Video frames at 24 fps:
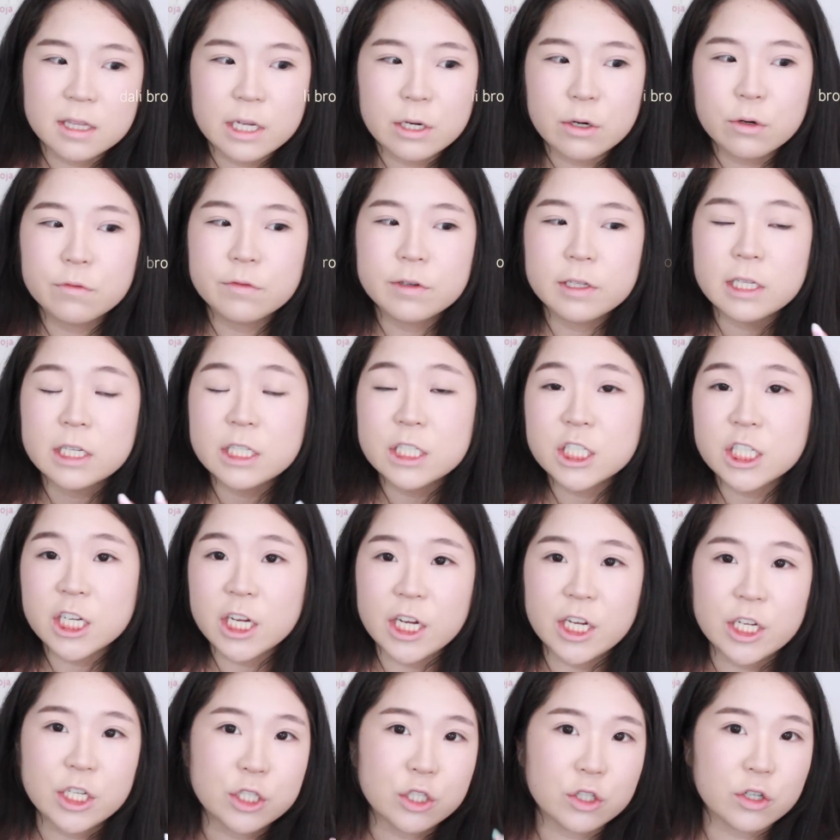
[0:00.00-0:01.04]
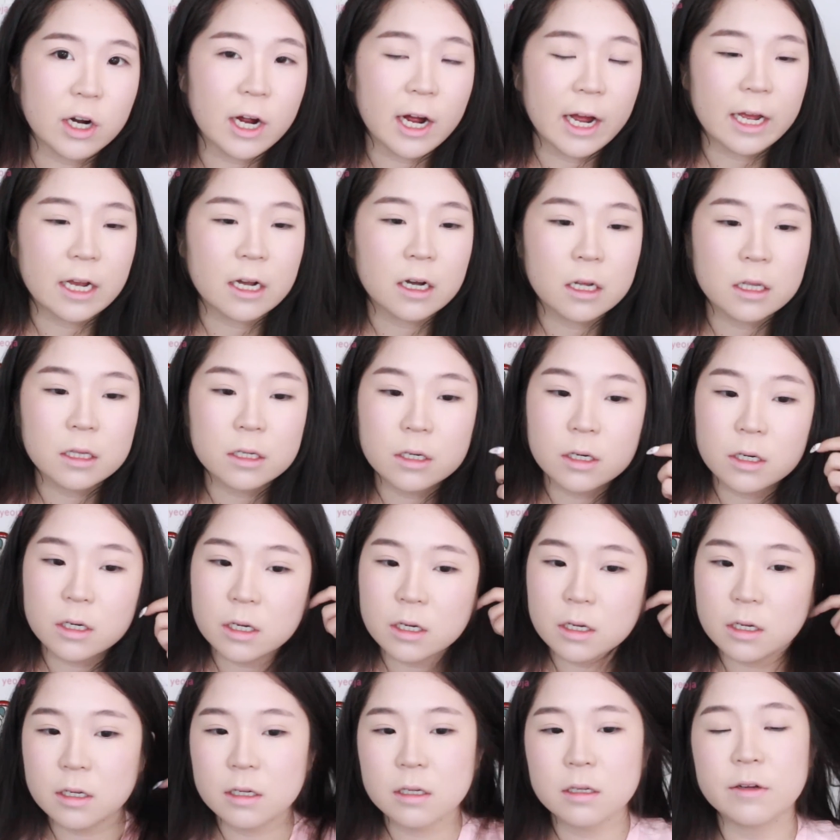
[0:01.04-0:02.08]
don't really change your eye
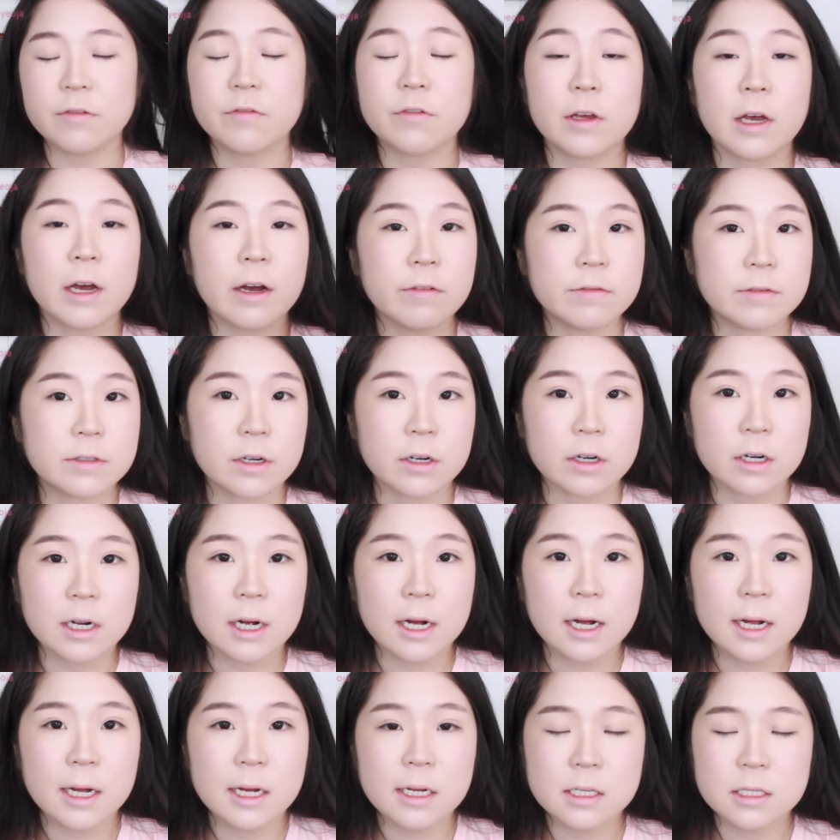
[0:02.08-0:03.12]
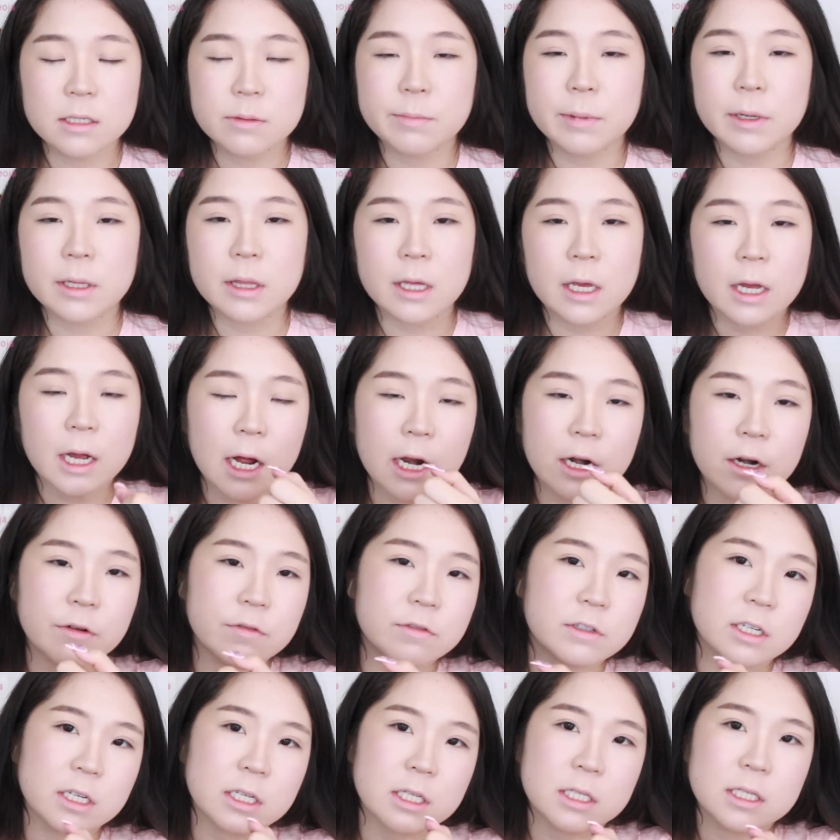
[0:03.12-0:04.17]
color if you have dark eyes, but they kind
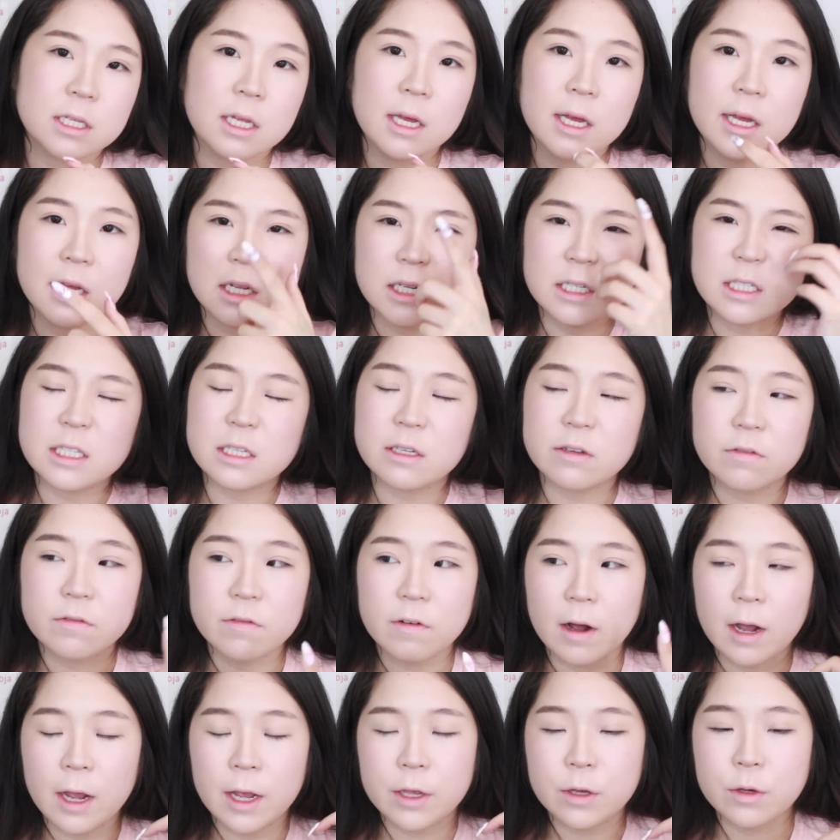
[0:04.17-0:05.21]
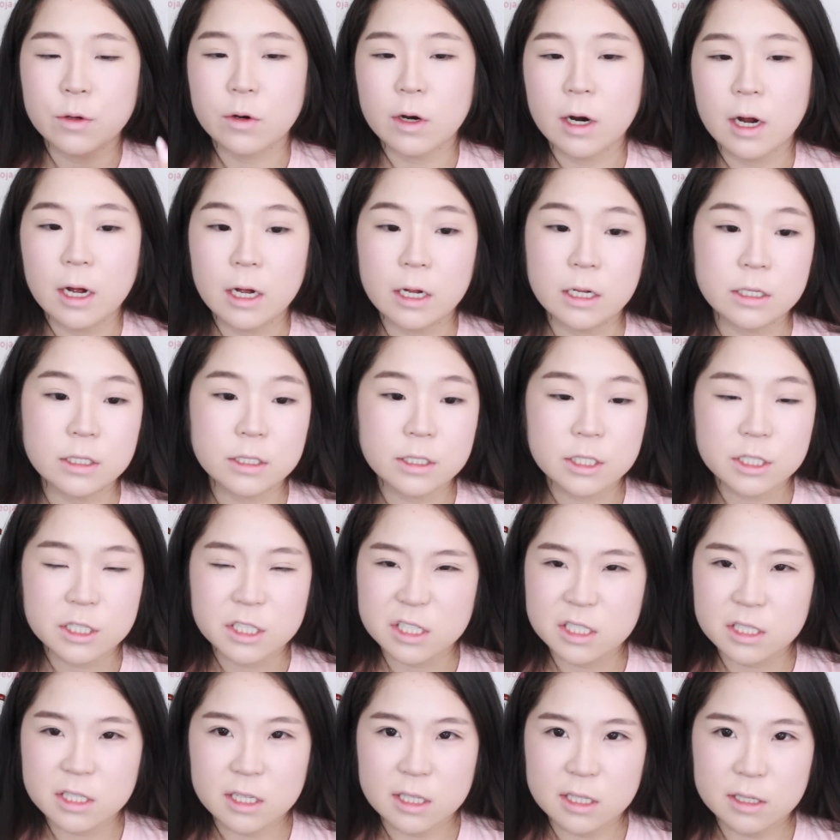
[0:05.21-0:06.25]
of just define your eyes
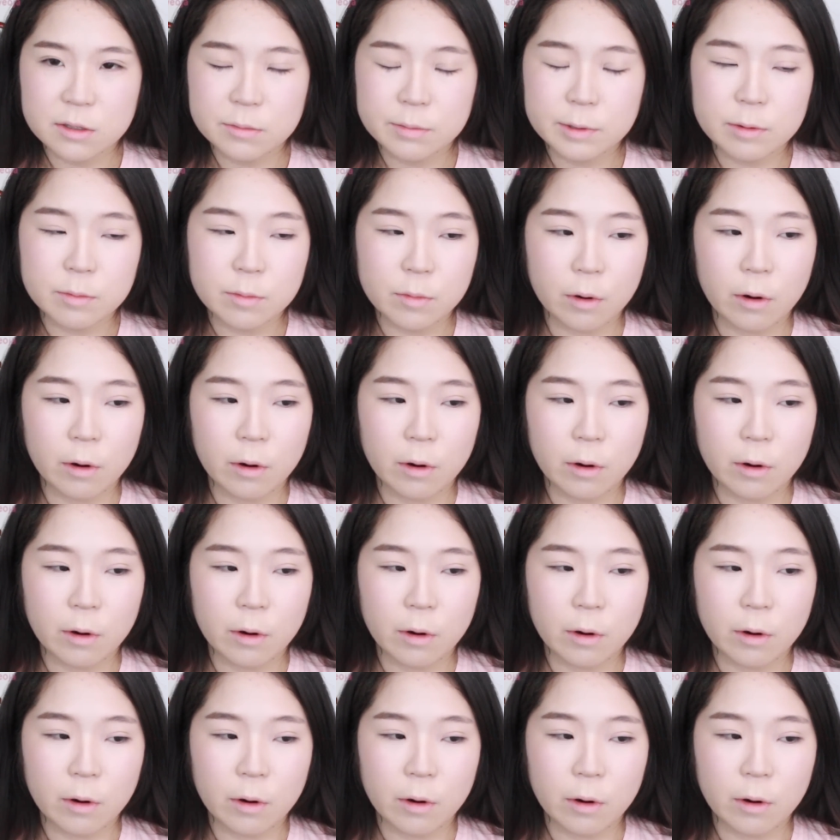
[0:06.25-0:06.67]
just a little bit